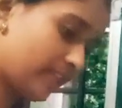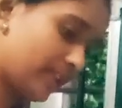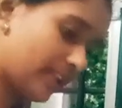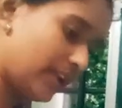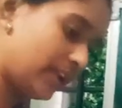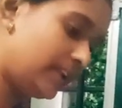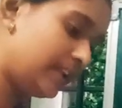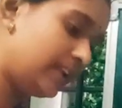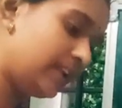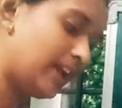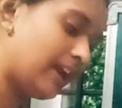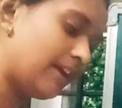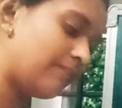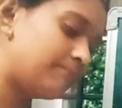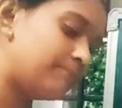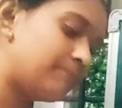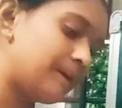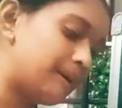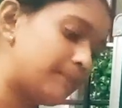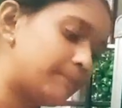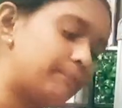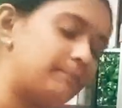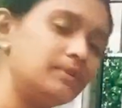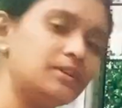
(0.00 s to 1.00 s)
he have
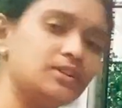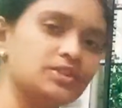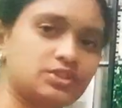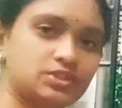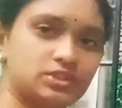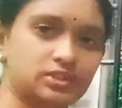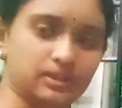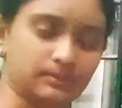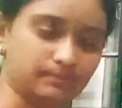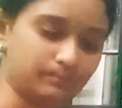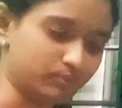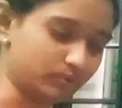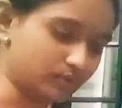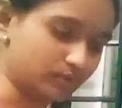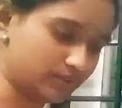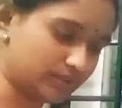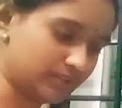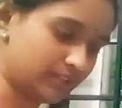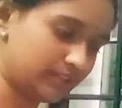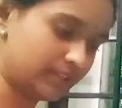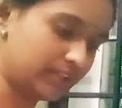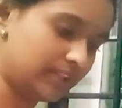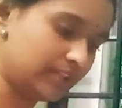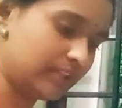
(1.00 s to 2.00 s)
published a book
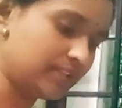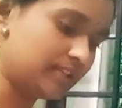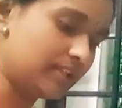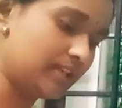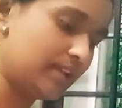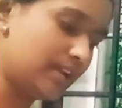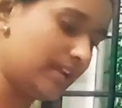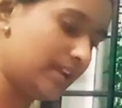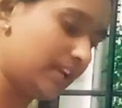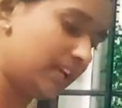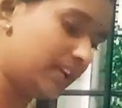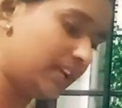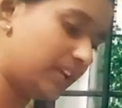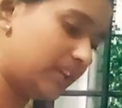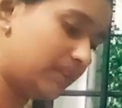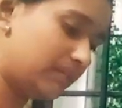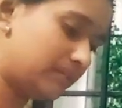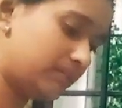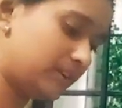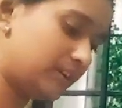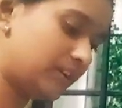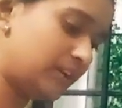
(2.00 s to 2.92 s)
that is criminal